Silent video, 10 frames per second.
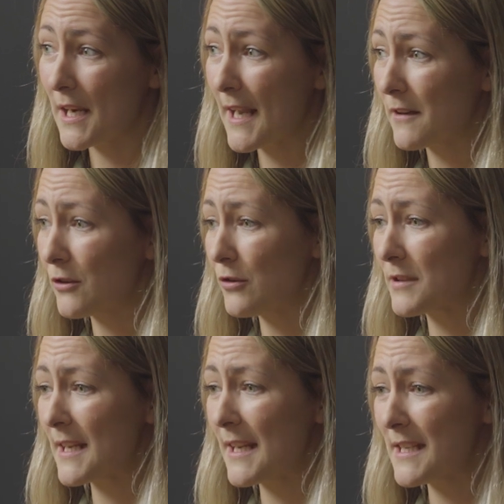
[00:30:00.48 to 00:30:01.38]
a
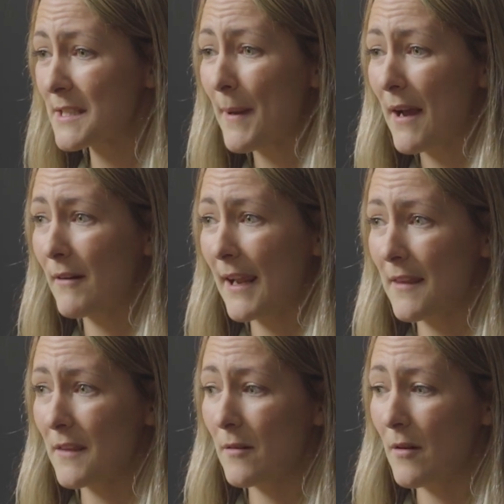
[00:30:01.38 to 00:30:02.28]
landlord, it is about
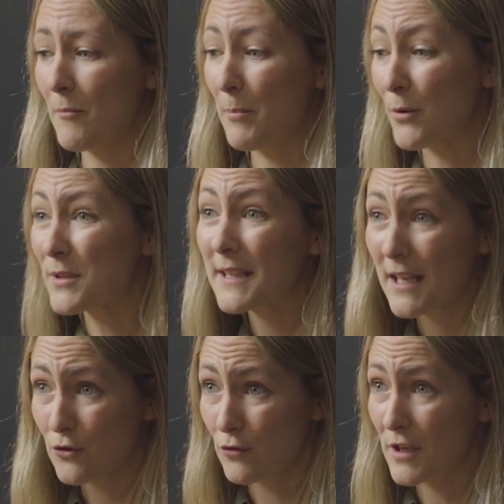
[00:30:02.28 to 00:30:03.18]
building
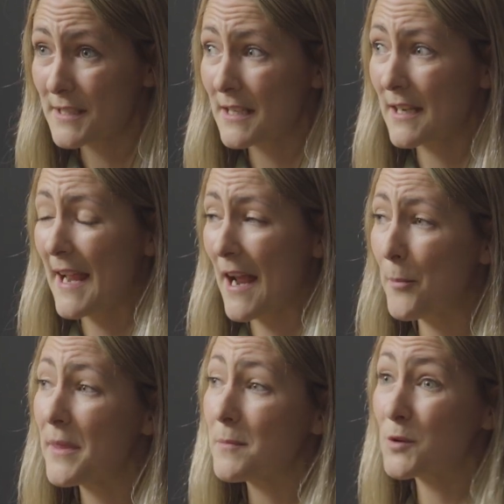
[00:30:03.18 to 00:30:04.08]
that trust and
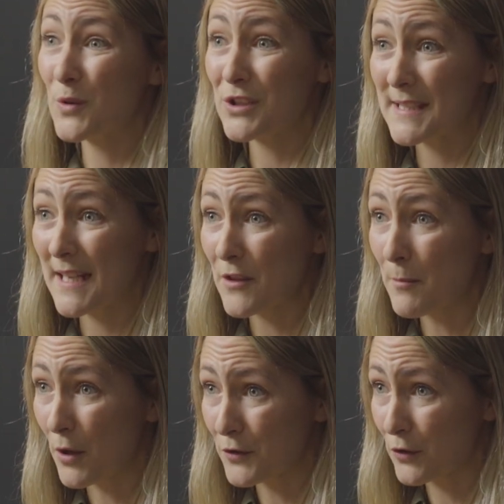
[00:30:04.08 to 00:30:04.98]
helping them to understand the
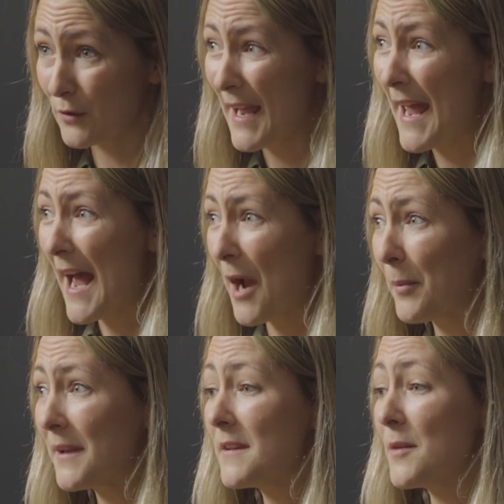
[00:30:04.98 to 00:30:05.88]
model,
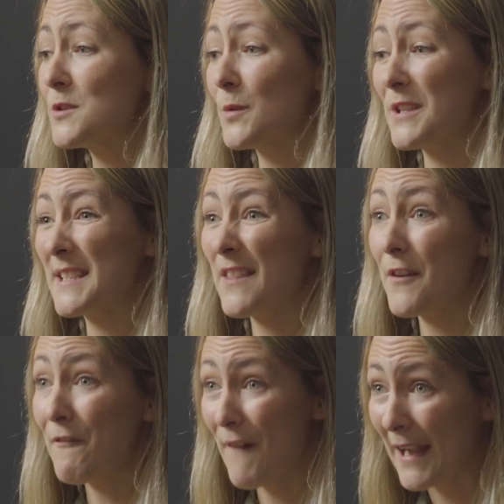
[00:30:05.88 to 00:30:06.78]
helping them to understand the
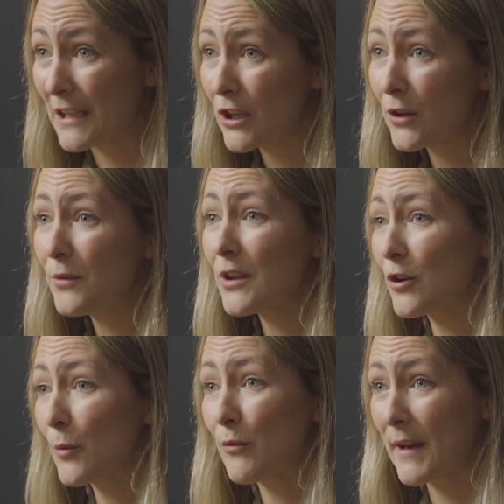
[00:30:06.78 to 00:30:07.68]
value that
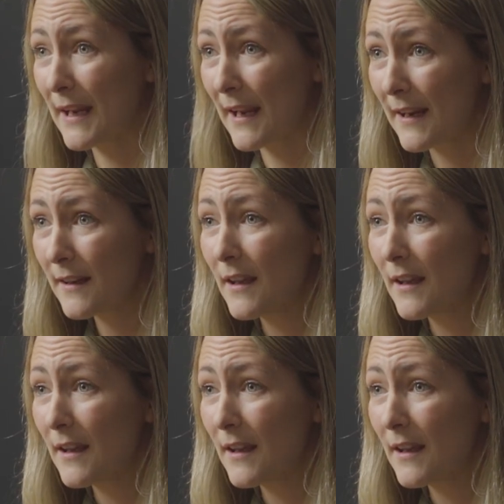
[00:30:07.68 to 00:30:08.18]
you're bringing